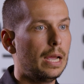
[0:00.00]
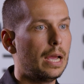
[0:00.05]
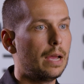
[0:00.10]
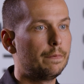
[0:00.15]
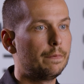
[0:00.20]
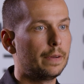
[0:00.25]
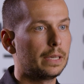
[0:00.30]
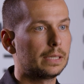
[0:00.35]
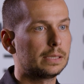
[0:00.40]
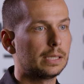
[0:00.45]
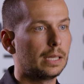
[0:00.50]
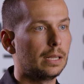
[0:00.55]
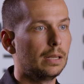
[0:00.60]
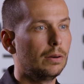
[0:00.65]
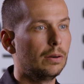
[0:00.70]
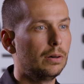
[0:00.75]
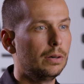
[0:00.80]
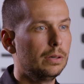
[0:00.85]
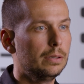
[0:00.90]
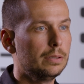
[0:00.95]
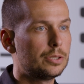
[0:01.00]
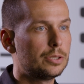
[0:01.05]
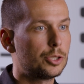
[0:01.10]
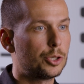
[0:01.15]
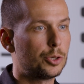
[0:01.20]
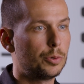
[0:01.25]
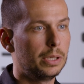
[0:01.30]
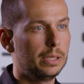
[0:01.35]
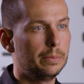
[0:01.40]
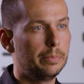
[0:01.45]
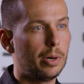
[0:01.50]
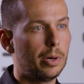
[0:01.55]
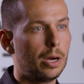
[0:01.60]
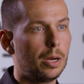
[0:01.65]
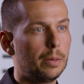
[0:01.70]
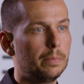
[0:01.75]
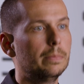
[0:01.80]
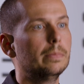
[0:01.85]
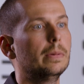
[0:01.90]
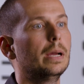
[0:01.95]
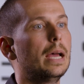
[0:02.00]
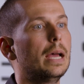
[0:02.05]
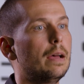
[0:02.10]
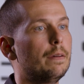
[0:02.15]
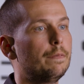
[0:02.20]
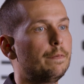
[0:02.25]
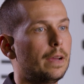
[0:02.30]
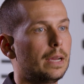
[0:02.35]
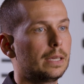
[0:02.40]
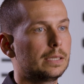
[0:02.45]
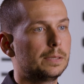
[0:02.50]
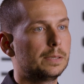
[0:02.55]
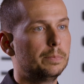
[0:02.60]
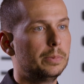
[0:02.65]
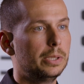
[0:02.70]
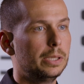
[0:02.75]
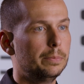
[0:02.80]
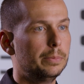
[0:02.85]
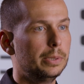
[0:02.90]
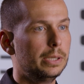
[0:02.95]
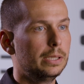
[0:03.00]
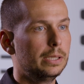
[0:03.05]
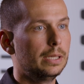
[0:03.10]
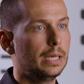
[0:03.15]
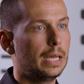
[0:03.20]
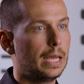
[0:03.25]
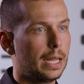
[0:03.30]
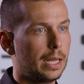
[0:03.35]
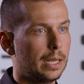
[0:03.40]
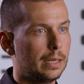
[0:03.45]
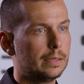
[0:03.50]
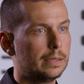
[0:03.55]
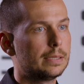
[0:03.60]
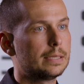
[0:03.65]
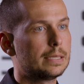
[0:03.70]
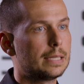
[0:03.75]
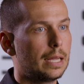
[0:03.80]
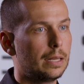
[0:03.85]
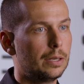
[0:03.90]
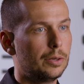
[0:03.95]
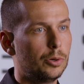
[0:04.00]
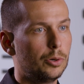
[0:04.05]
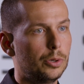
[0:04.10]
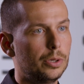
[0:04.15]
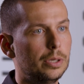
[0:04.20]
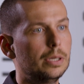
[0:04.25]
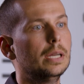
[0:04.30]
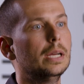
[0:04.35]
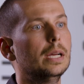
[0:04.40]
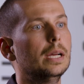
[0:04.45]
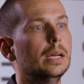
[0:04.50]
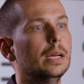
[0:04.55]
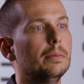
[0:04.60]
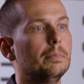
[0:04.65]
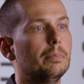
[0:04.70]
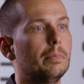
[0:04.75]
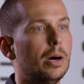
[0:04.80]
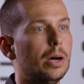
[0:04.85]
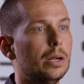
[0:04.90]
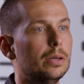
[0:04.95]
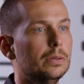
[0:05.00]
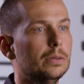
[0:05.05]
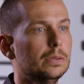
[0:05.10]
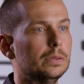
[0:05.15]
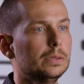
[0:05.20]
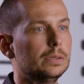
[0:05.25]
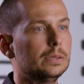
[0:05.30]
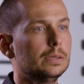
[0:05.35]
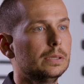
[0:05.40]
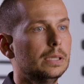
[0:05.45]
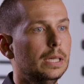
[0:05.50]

FXLR, Street Bob, FXBB, and Standard models.